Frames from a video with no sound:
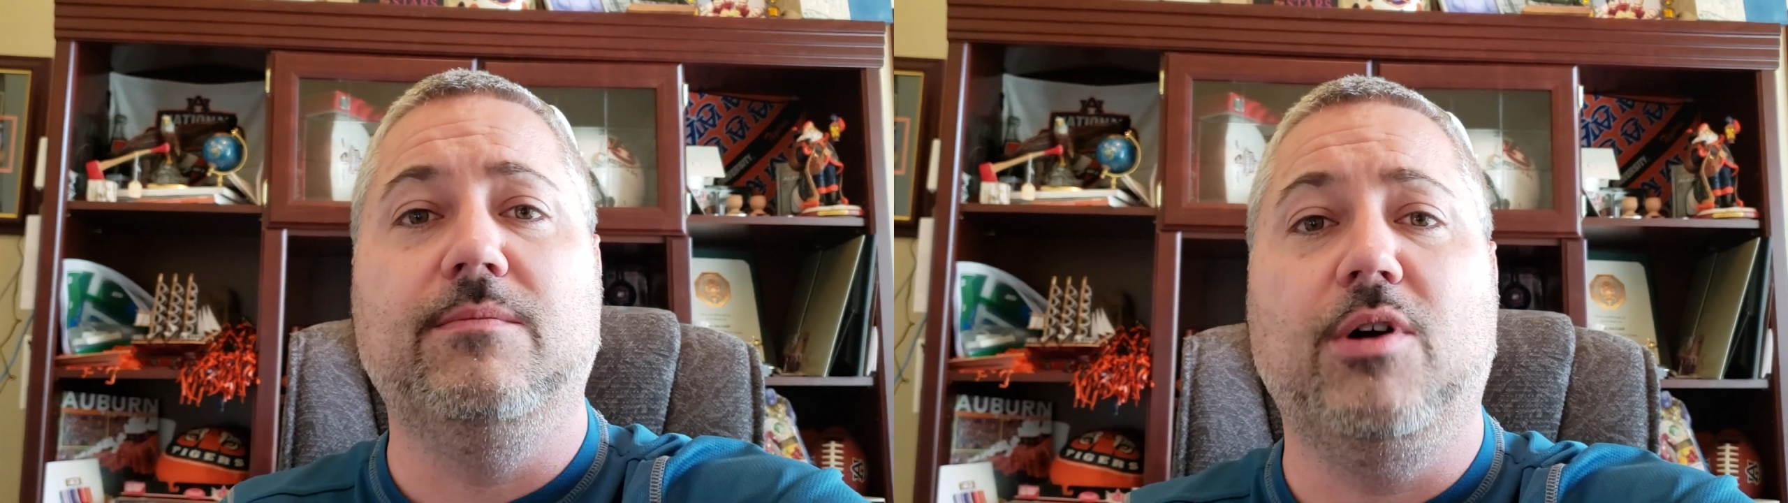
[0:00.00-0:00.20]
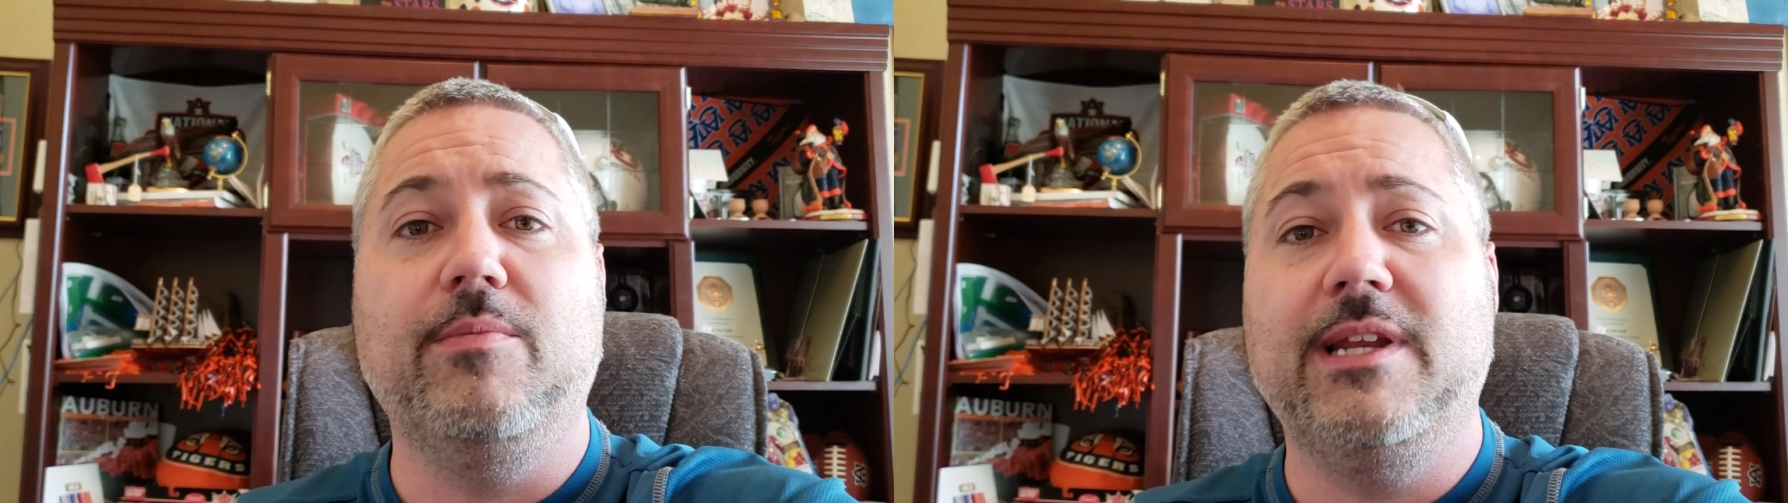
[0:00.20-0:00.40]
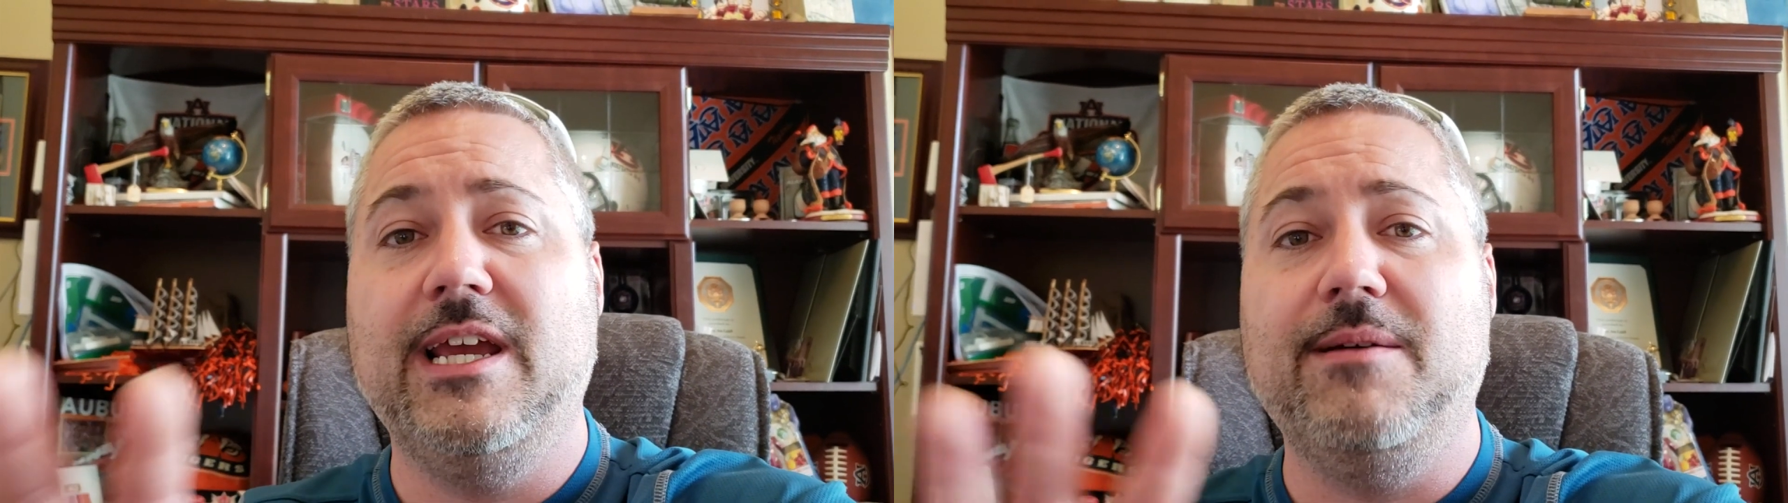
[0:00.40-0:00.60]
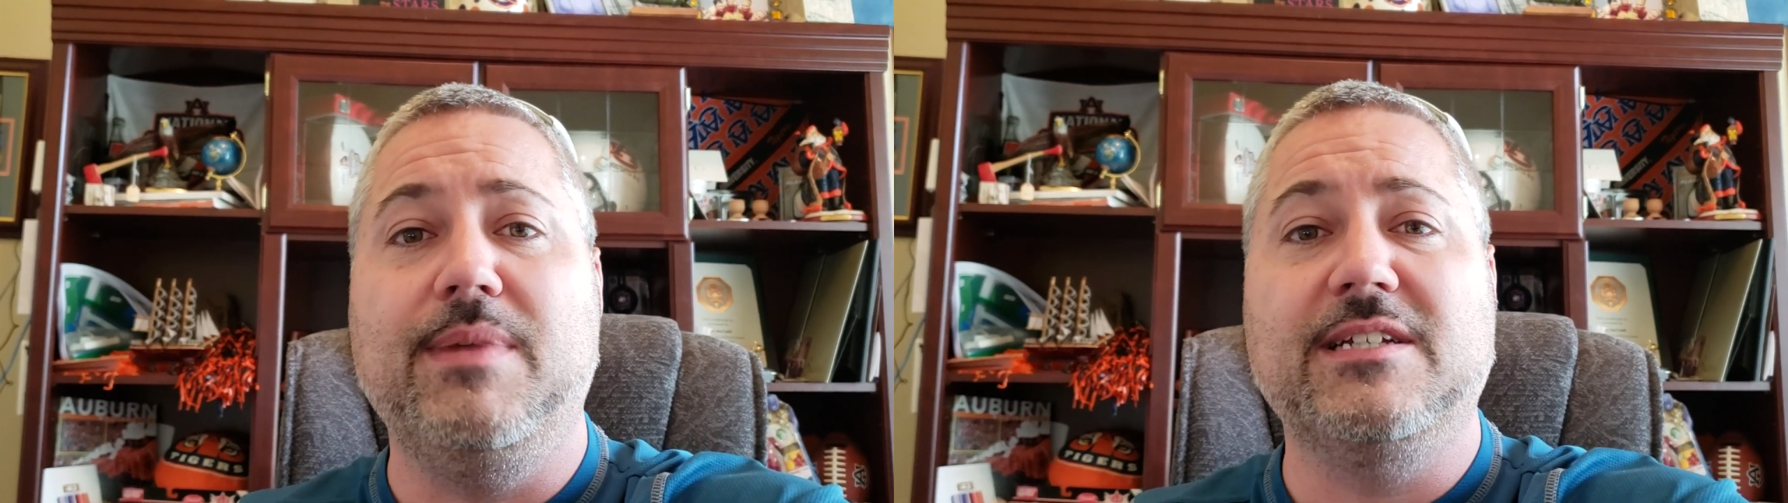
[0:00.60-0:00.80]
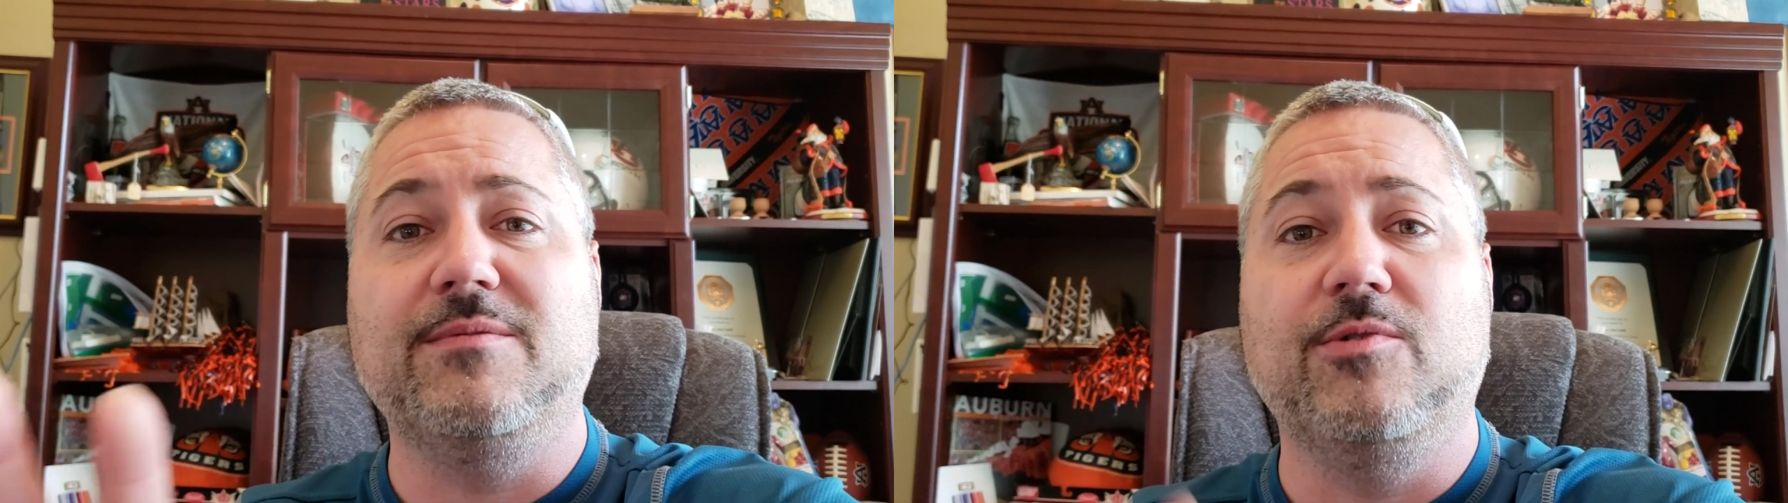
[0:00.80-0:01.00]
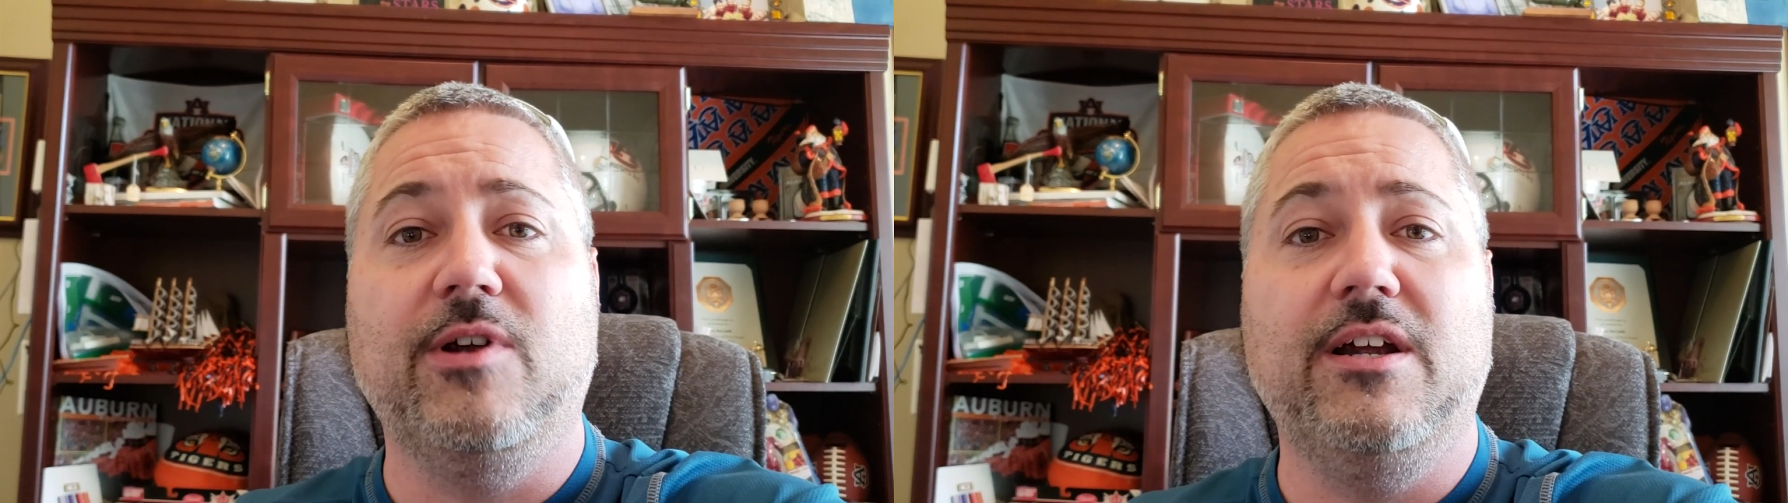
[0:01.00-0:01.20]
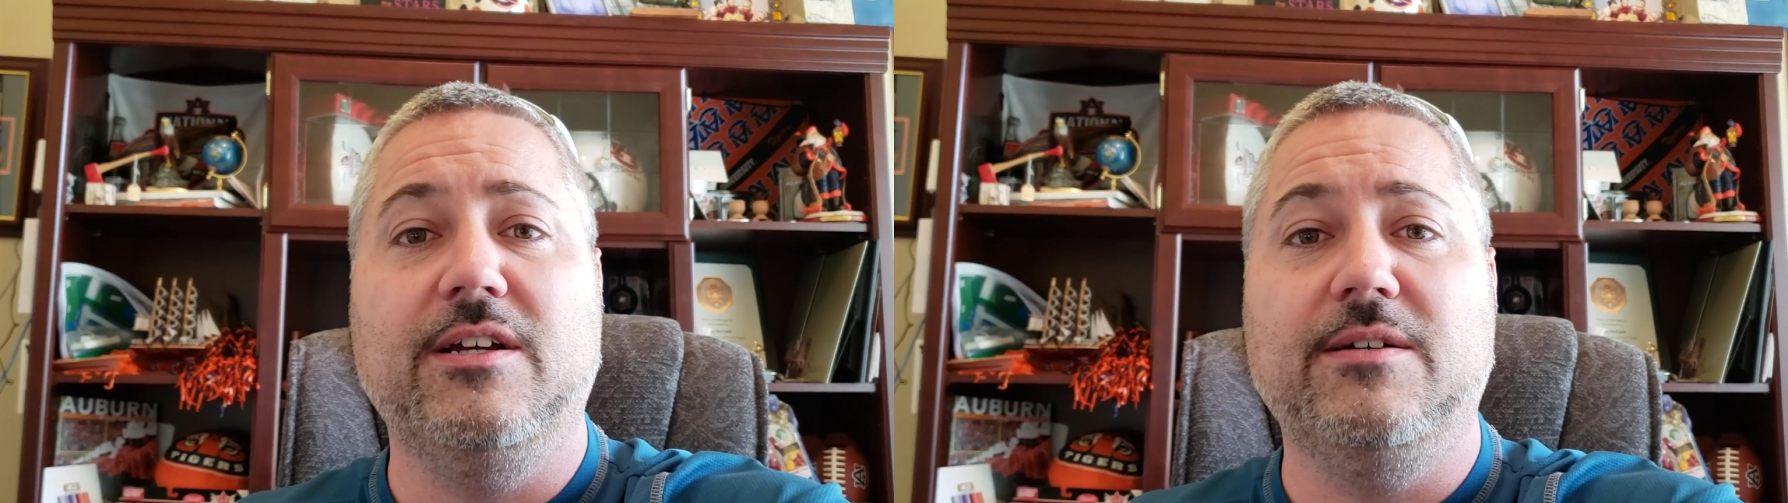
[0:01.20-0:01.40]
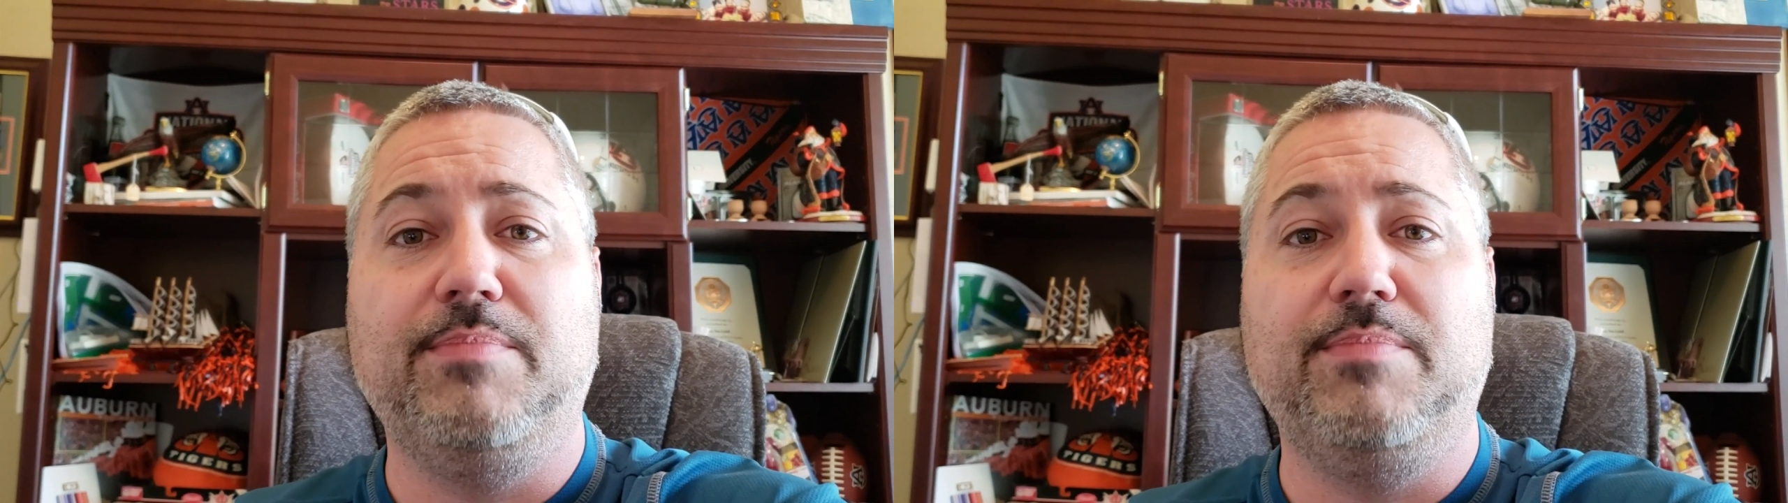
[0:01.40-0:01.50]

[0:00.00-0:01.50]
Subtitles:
Birmingham, Bessemer area,